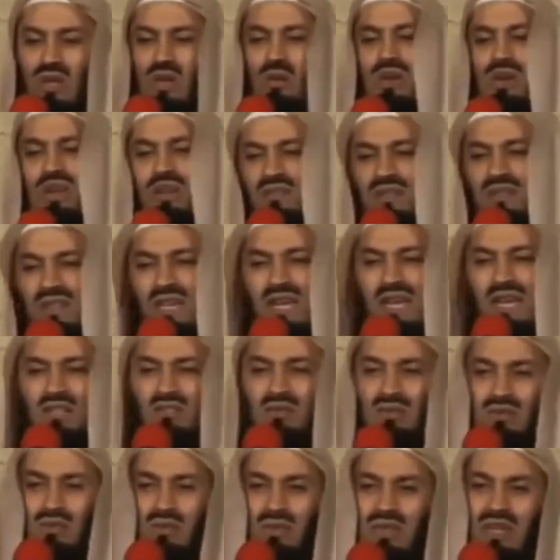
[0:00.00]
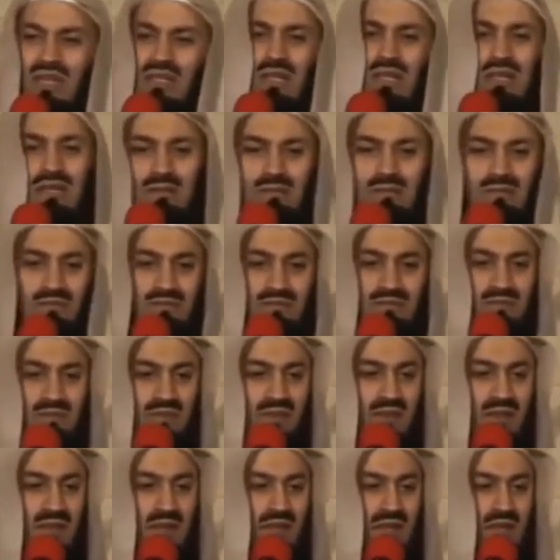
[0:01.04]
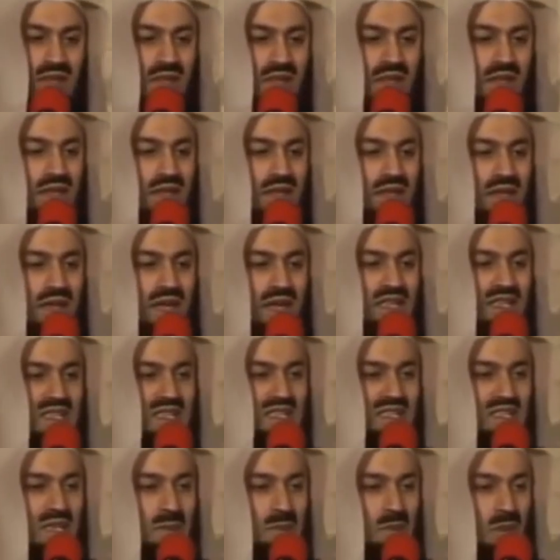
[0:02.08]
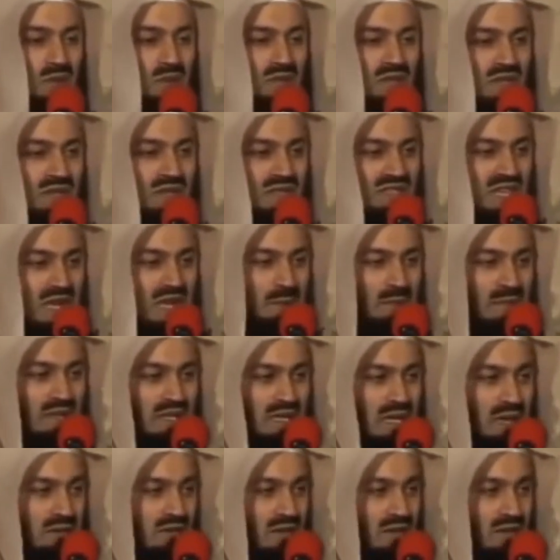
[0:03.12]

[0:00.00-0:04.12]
whatever they had to do, they did. And it is reported this happened